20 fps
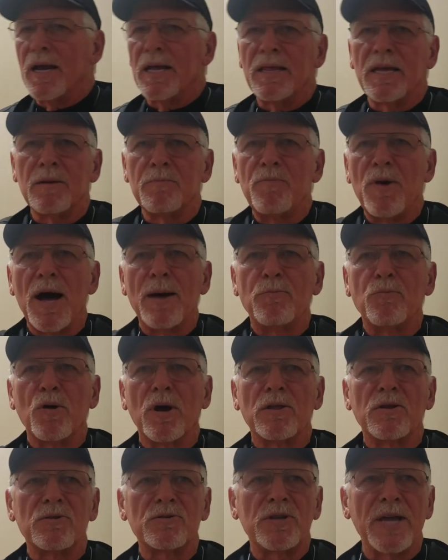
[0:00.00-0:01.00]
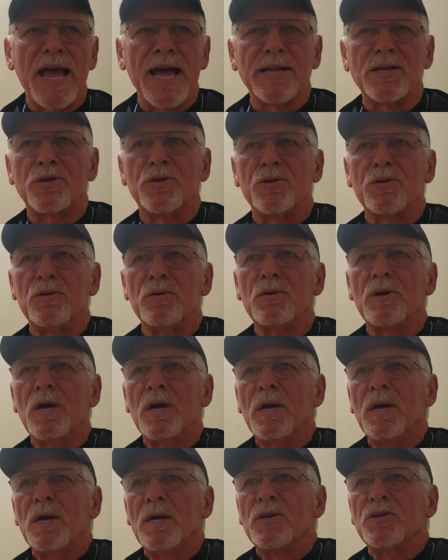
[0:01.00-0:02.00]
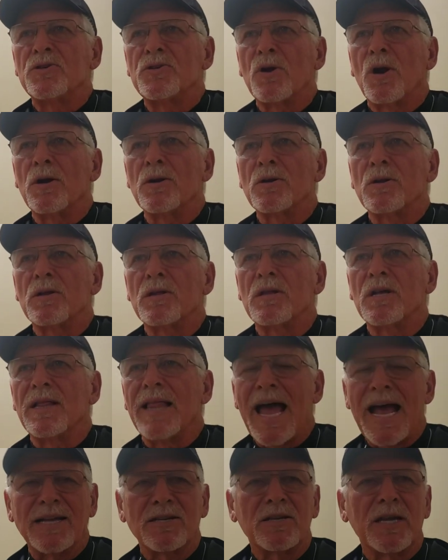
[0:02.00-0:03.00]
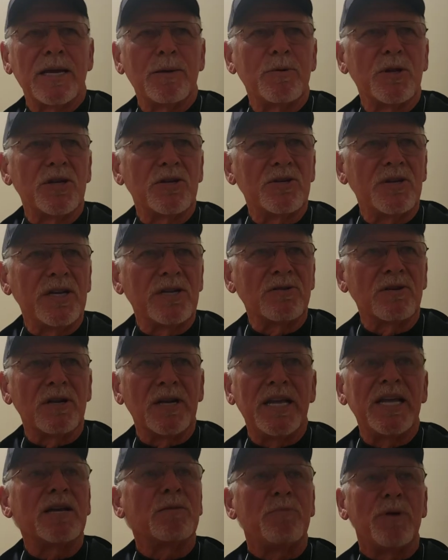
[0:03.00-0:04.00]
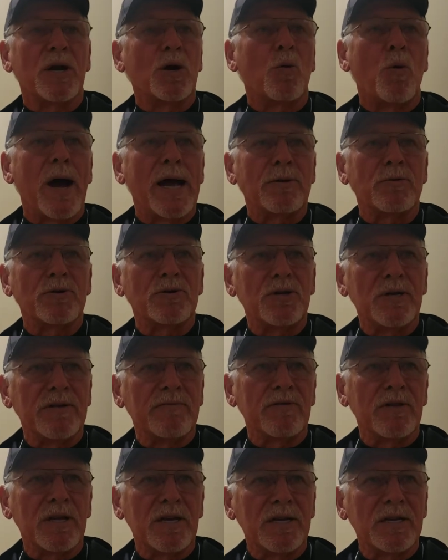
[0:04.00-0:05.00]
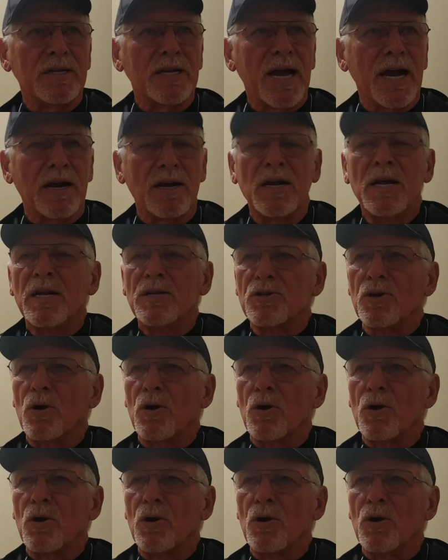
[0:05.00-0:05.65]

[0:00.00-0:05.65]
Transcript: I think Bob Brothers had to start the last game of the season. He had been a wide receiver the entire.